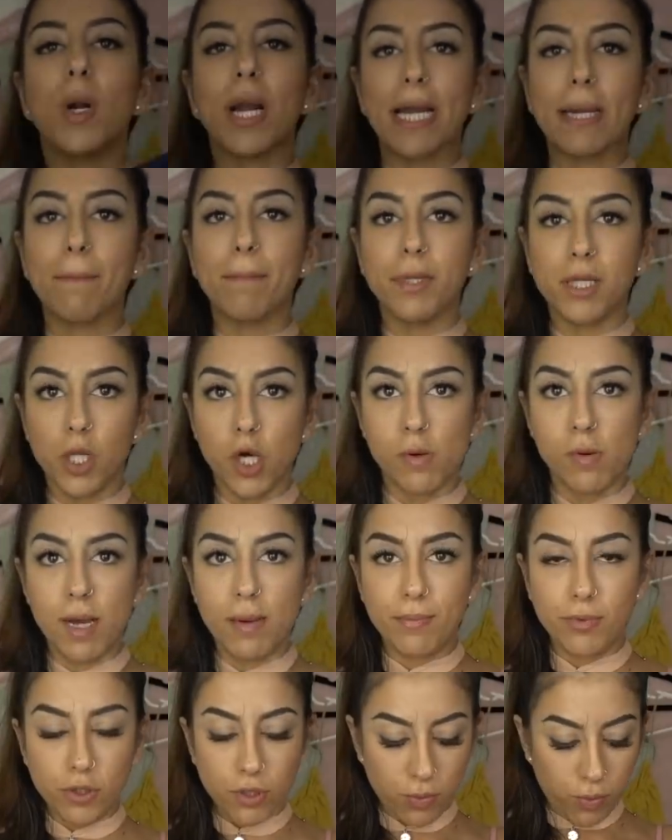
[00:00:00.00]
right below
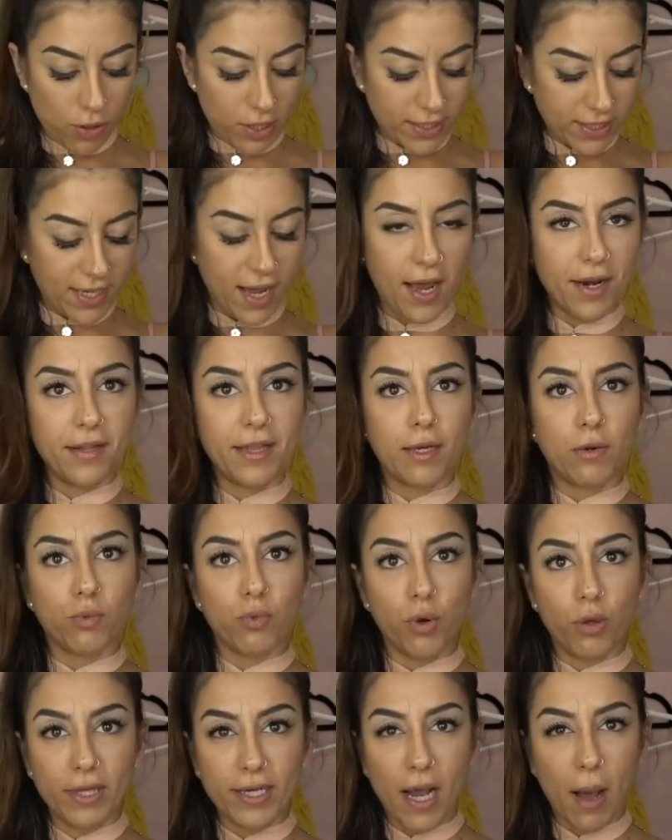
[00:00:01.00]
my boob where it's kind of like
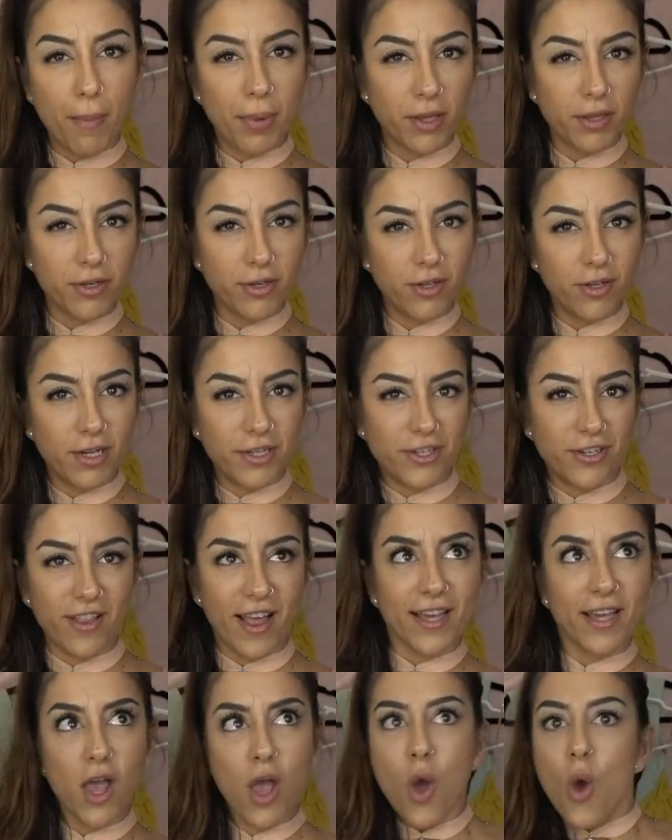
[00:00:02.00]
rolling up a little and you're
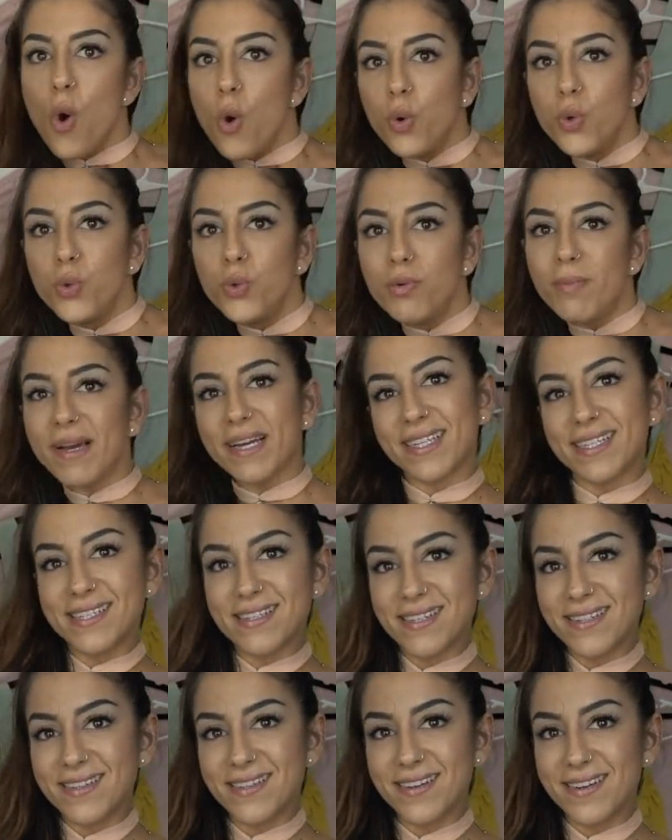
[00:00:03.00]
like, ooh, am I gonna
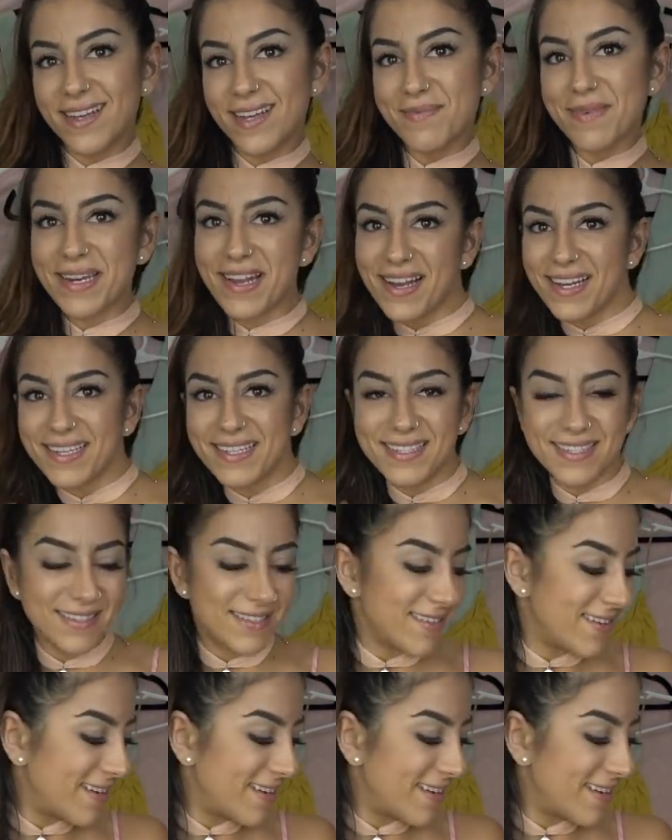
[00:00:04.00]
see titty? Am I not gonna see